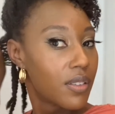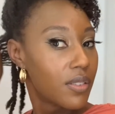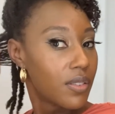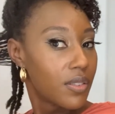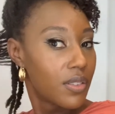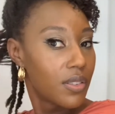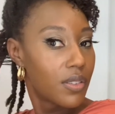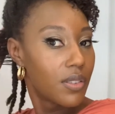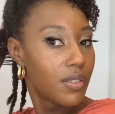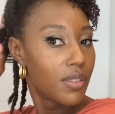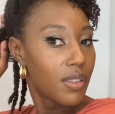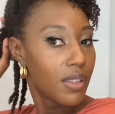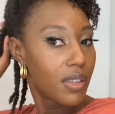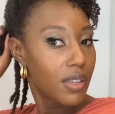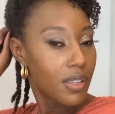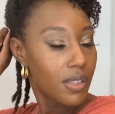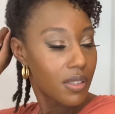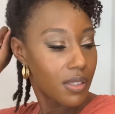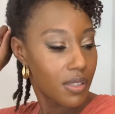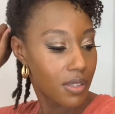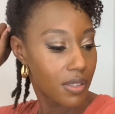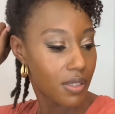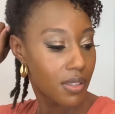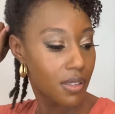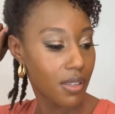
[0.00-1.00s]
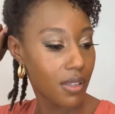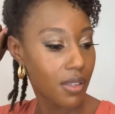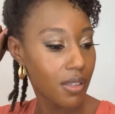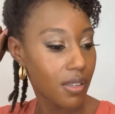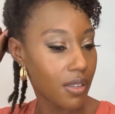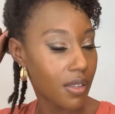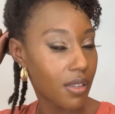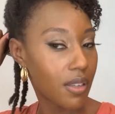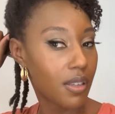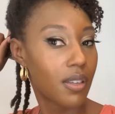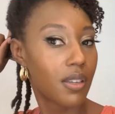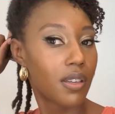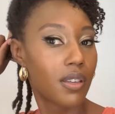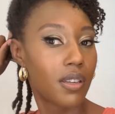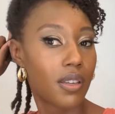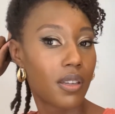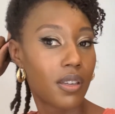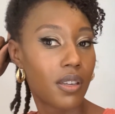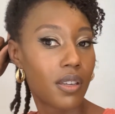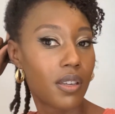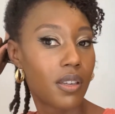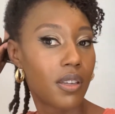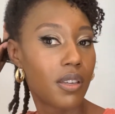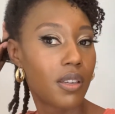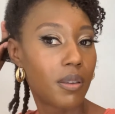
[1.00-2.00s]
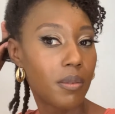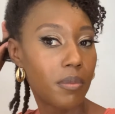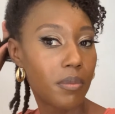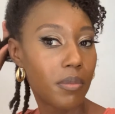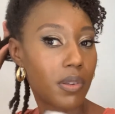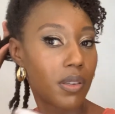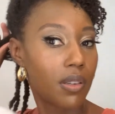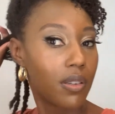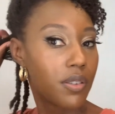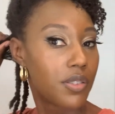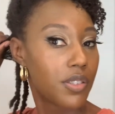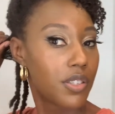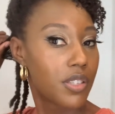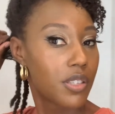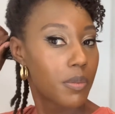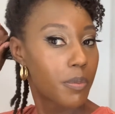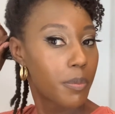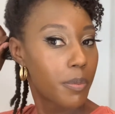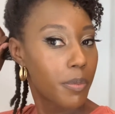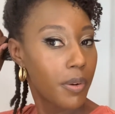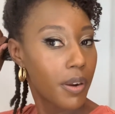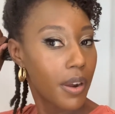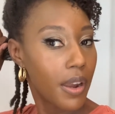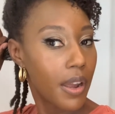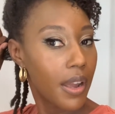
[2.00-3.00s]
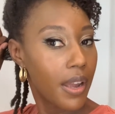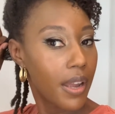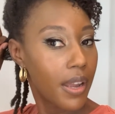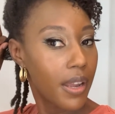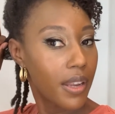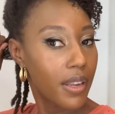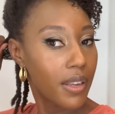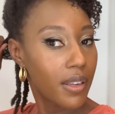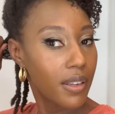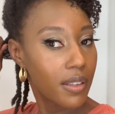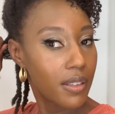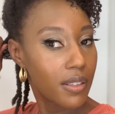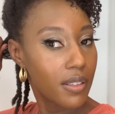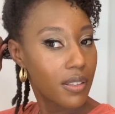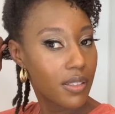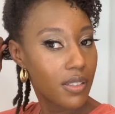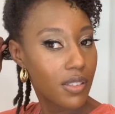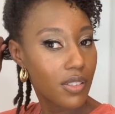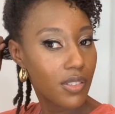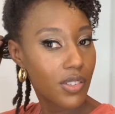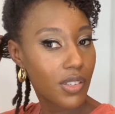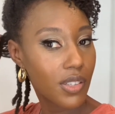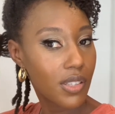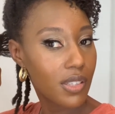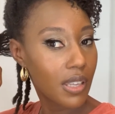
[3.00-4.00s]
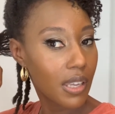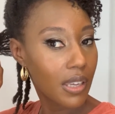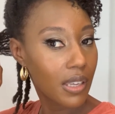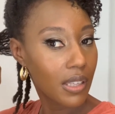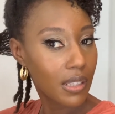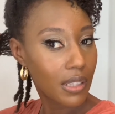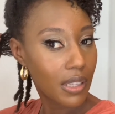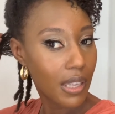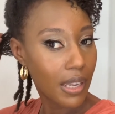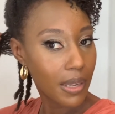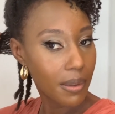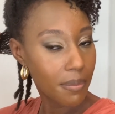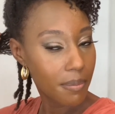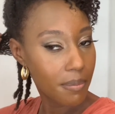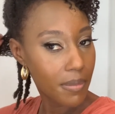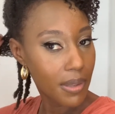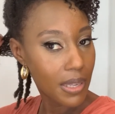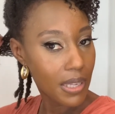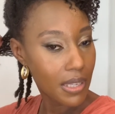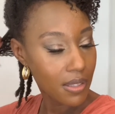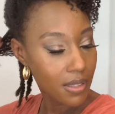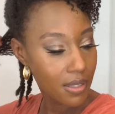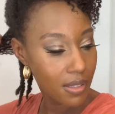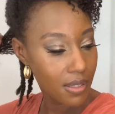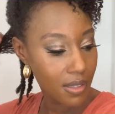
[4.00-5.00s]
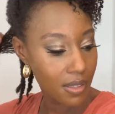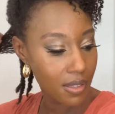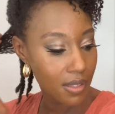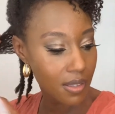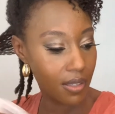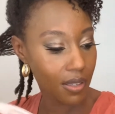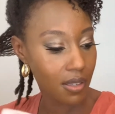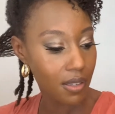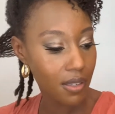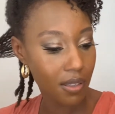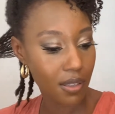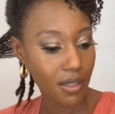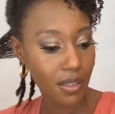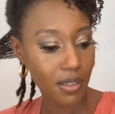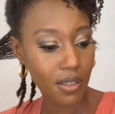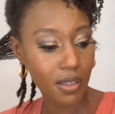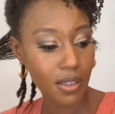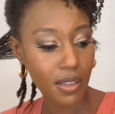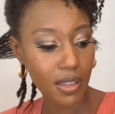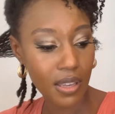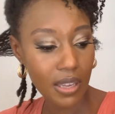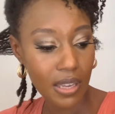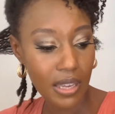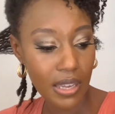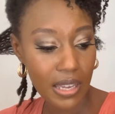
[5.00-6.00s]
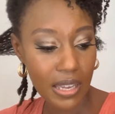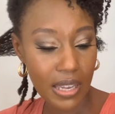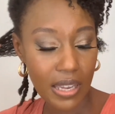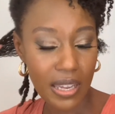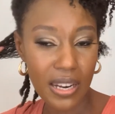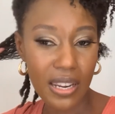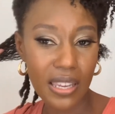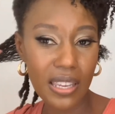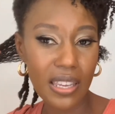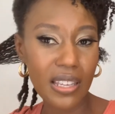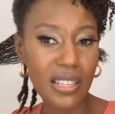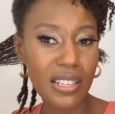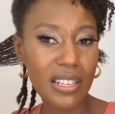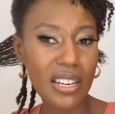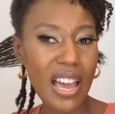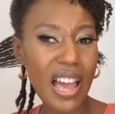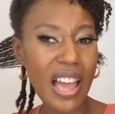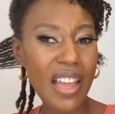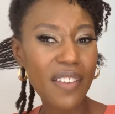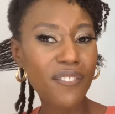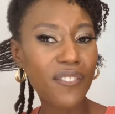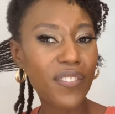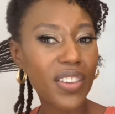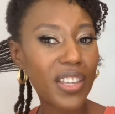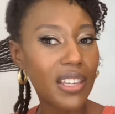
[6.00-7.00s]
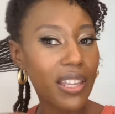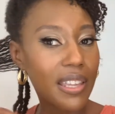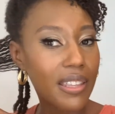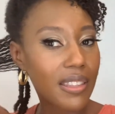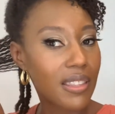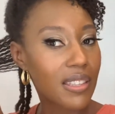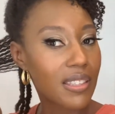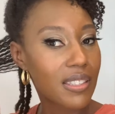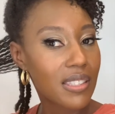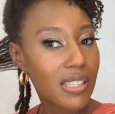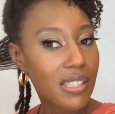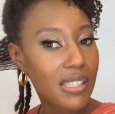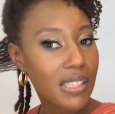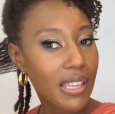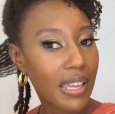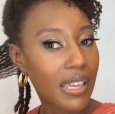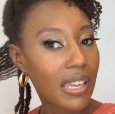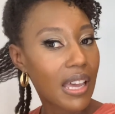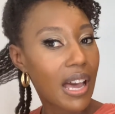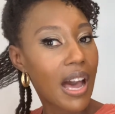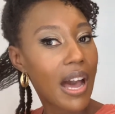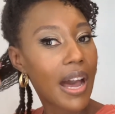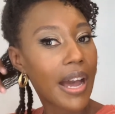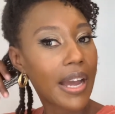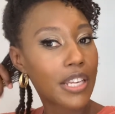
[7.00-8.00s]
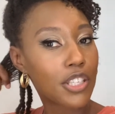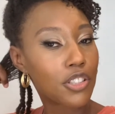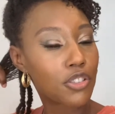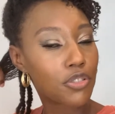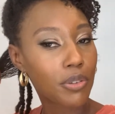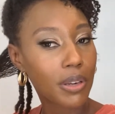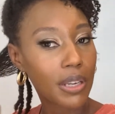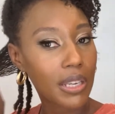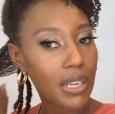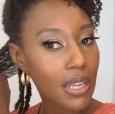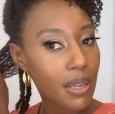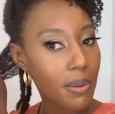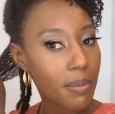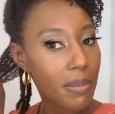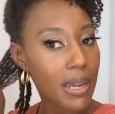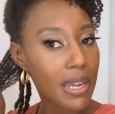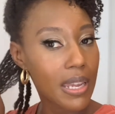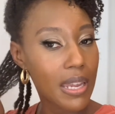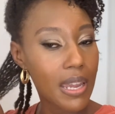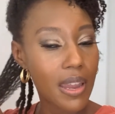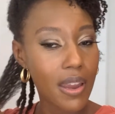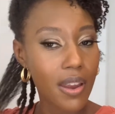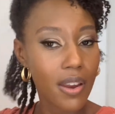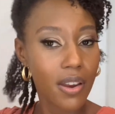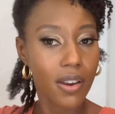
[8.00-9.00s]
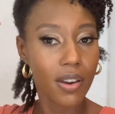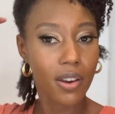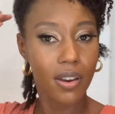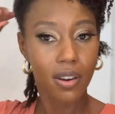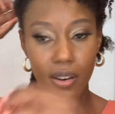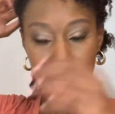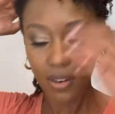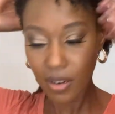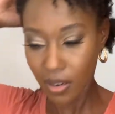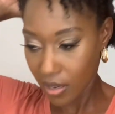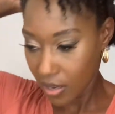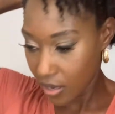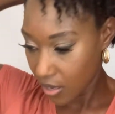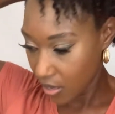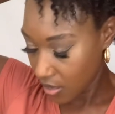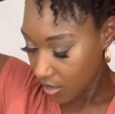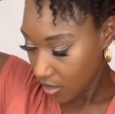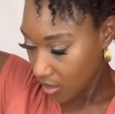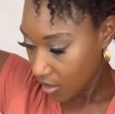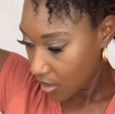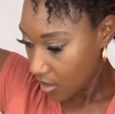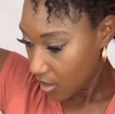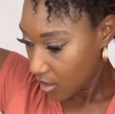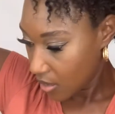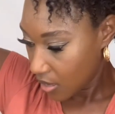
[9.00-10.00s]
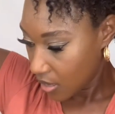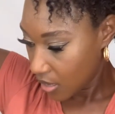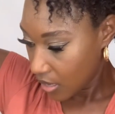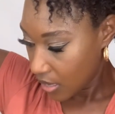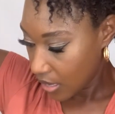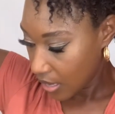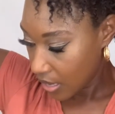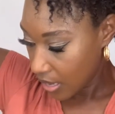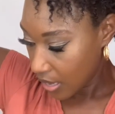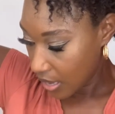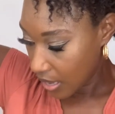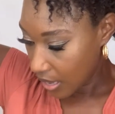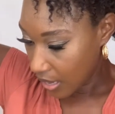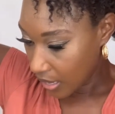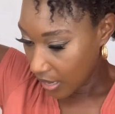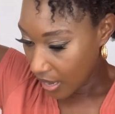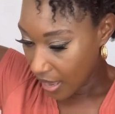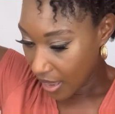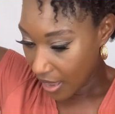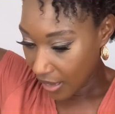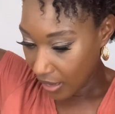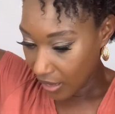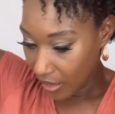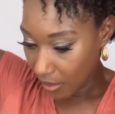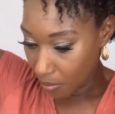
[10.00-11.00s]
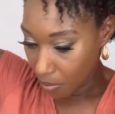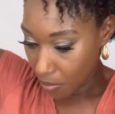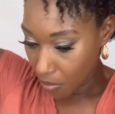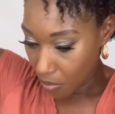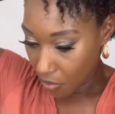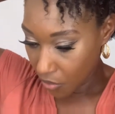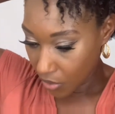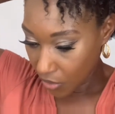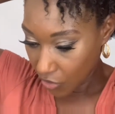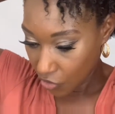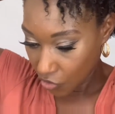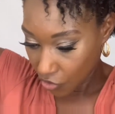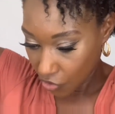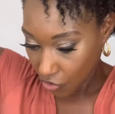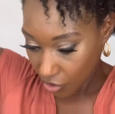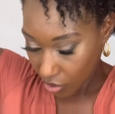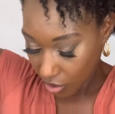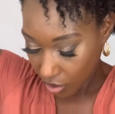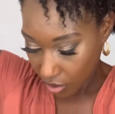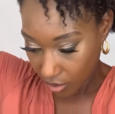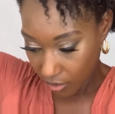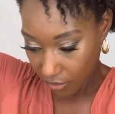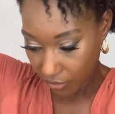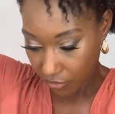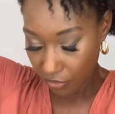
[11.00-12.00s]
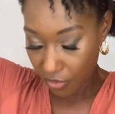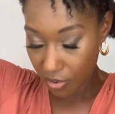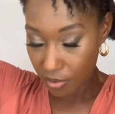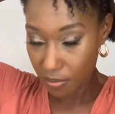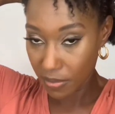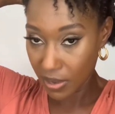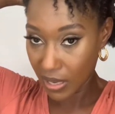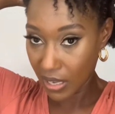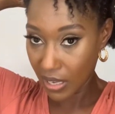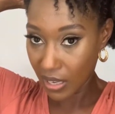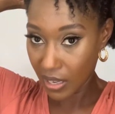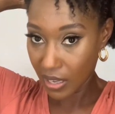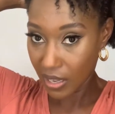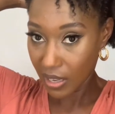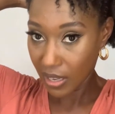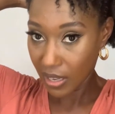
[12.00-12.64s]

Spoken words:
do this. I'm going to spray, and this is just like a light mist. And I feel like this is like hydrating my hair, and adding moisture for me